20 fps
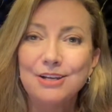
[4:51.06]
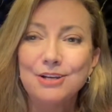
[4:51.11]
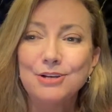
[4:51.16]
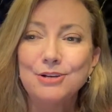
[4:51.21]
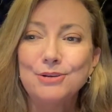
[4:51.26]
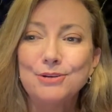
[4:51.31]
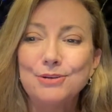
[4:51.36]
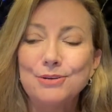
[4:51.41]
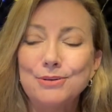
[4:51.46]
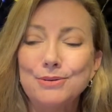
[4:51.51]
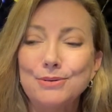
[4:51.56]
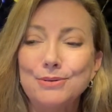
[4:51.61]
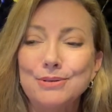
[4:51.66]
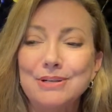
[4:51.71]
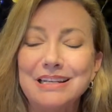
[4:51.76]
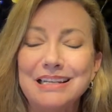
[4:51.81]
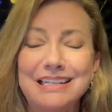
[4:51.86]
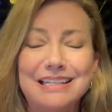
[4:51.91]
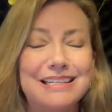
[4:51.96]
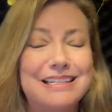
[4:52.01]
who
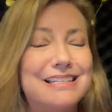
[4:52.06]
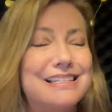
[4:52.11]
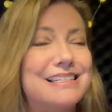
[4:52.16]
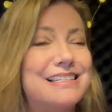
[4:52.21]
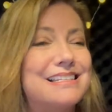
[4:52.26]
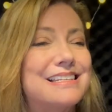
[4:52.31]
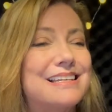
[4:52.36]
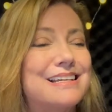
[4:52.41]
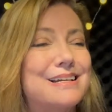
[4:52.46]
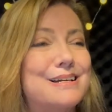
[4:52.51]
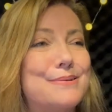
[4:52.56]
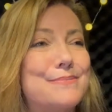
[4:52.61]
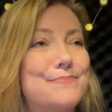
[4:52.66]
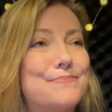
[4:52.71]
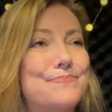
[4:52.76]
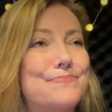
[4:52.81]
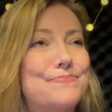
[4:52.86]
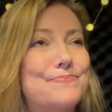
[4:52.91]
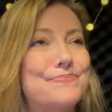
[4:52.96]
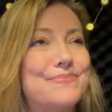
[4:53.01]
is
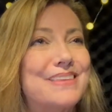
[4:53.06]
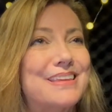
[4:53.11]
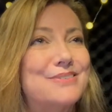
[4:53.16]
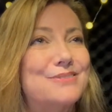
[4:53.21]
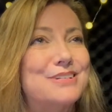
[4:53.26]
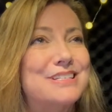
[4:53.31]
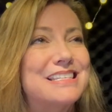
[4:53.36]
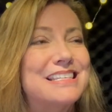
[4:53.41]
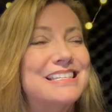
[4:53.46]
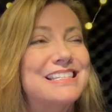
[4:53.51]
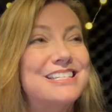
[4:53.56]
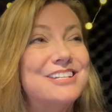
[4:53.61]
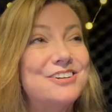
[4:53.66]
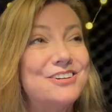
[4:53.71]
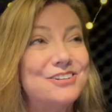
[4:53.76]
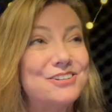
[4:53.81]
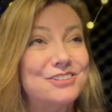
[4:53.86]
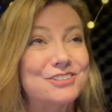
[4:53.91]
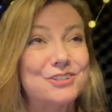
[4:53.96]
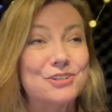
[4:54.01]
um, was
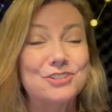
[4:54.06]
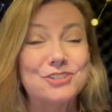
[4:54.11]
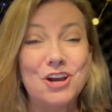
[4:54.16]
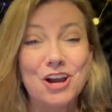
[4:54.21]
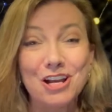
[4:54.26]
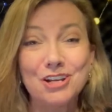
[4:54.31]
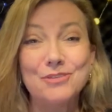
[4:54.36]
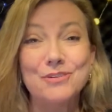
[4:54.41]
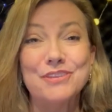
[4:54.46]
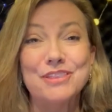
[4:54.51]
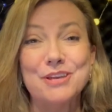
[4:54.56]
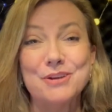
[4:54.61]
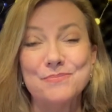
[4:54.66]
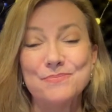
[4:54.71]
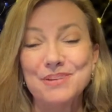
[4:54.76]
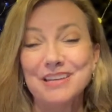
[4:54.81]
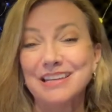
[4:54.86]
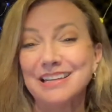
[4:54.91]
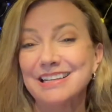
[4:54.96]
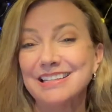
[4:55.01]
hysterical to talk with him
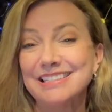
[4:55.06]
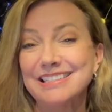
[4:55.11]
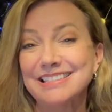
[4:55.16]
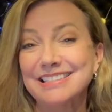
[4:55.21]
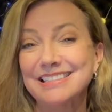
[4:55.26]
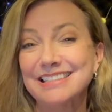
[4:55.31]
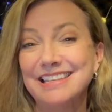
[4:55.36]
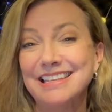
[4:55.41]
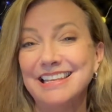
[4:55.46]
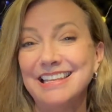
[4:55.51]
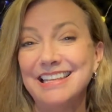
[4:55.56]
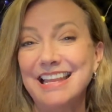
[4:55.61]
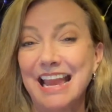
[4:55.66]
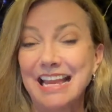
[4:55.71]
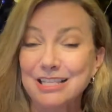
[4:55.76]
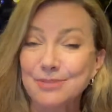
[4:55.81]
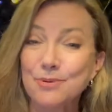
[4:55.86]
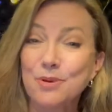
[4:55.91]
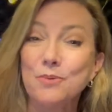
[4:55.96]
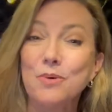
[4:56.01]
because he
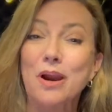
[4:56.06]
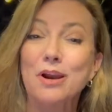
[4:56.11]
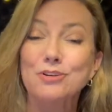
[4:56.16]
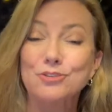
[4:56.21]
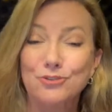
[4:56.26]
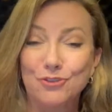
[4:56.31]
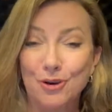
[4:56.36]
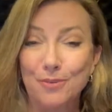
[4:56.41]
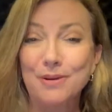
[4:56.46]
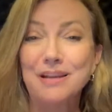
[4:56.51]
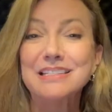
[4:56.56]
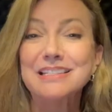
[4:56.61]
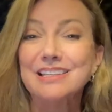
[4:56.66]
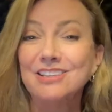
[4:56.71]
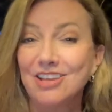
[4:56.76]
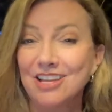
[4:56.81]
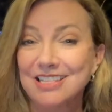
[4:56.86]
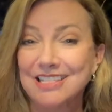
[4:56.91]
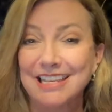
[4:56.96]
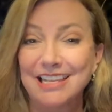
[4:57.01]
asked me where I was from. I said
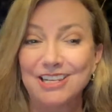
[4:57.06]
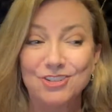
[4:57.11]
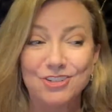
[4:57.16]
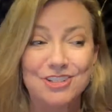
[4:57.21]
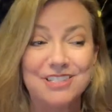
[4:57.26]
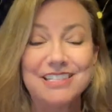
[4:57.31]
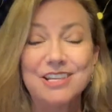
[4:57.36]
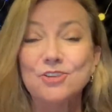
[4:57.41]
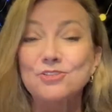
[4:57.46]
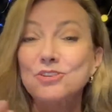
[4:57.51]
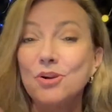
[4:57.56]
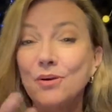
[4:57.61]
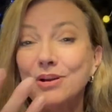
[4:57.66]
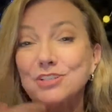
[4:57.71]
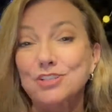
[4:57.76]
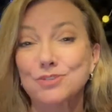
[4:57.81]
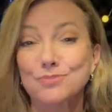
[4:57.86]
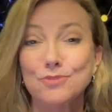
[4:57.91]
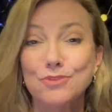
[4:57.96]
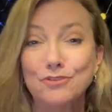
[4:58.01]
Los Angeles. He goes, oh, I
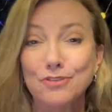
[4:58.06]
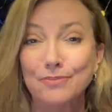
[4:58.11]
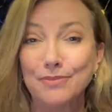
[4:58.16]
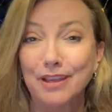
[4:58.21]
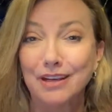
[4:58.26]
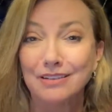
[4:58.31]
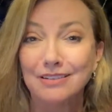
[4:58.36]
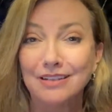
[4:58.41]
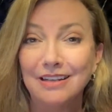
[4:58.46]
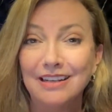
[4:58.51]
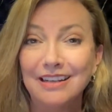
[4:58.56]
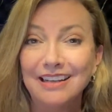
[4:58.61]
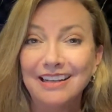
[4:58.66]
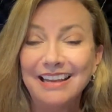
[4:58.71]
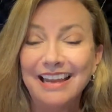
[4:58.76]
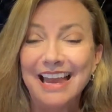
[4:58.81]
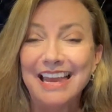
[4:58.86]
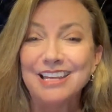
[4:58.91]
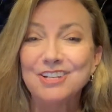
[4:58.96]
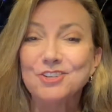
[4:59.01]
just moved from there.
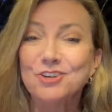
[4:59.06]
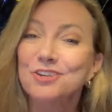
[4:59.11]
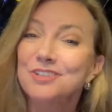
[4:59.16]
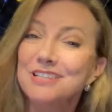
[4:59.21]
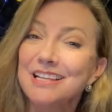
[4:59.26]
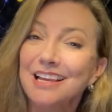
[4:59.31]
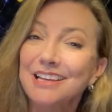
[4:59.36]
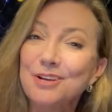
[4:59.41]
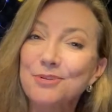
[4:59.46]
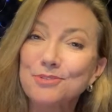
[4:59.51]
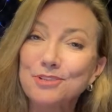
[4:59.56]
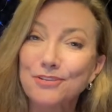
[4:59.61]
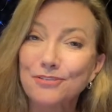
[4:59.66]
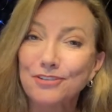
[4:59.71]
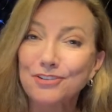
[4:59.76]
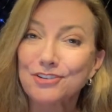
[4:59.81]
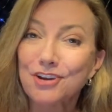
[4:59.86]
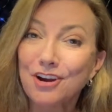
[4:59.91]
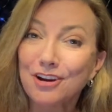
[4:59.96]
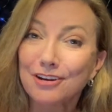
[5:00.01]
And it turns out he was a
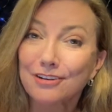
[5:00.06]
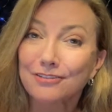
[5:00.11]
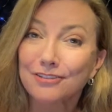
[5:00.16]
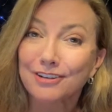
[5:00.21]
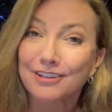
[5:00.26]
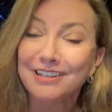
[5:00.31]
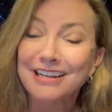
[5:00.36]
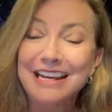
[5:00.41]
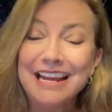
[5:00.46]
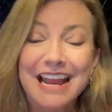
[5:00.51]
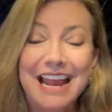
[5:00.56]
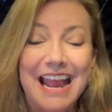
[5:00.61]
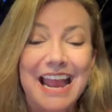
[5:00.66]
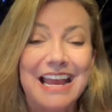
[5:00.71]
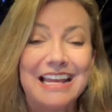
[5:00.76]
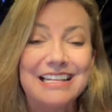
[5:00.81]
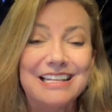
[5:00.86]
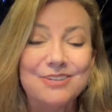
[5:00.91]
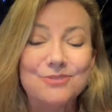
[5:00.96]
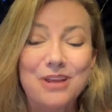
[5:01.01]
photographer.
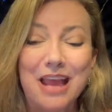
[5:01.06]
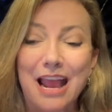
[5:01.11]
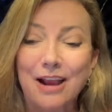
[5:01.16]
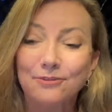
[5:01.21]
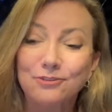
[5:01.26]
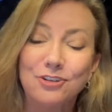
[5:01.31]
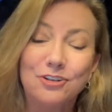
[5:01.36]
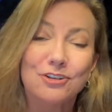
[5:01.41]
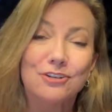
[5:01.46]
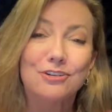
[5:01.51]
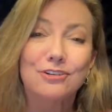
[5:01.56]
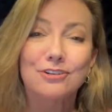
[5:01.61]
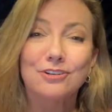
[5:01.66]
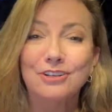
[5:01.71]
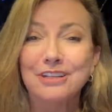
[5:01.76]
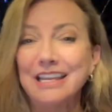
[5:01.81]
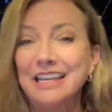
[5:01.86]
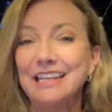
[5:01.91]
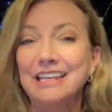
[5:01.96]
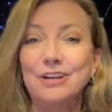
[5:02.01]
And after
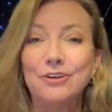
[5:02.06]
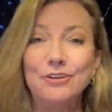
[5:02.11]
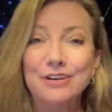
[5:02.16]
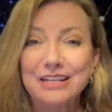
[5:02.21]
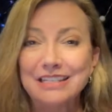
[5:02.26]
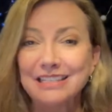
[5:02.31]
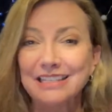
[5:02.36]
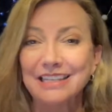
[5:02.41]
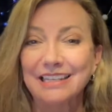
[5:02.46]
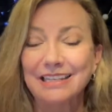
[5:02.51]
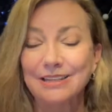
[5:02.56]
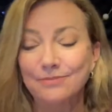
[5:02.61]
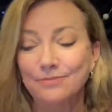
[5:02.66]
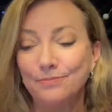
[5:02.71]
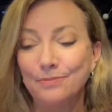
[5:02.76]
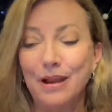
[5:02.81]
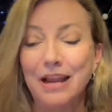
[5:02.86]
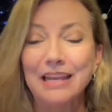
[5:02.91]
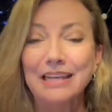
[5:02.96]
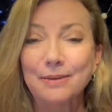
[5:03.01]
looking at earrings
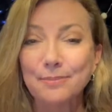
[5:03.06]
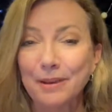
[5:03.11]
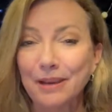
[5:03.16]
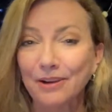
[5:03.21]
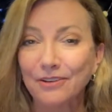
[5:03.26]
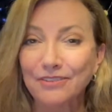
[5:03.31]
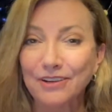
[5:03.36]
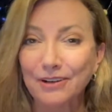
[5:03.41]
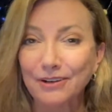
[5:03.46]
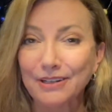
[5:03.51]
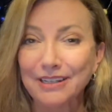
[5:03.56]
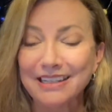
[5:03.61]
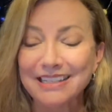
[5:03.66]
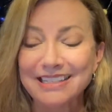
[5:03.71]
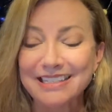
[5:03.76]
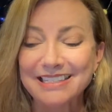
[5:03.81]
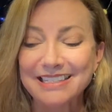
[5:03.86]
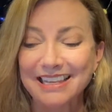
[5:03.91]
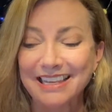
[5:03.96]
and buying a pair of earrings